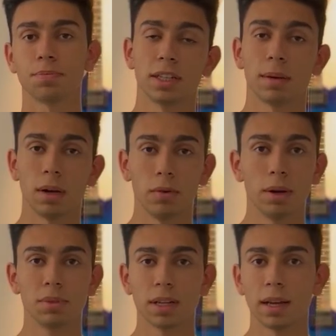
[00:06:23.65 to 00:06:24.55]
Check out my
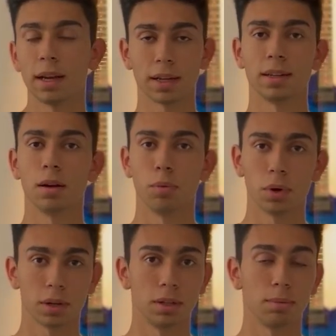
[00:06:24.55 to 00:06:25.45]
website. I can help
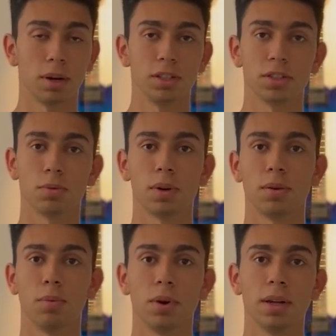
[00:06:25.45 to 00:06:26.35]
work on your projects
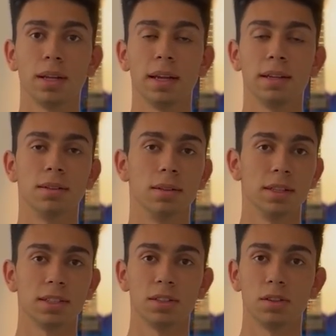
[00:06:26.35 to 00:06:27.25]
one-on-one and listen